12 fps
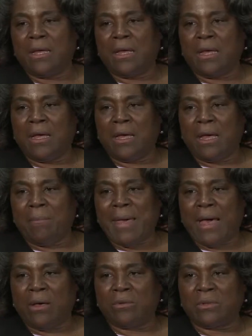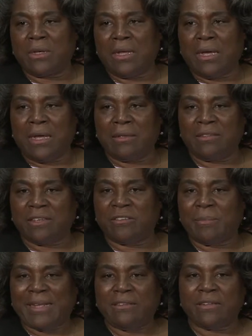uh, about uh,
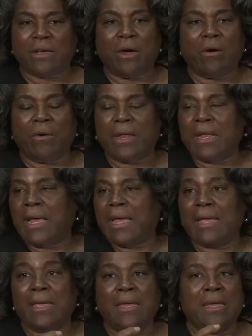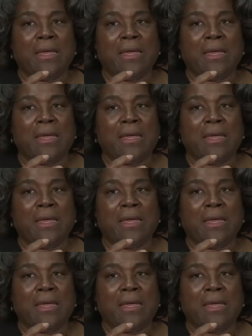six months ago, and I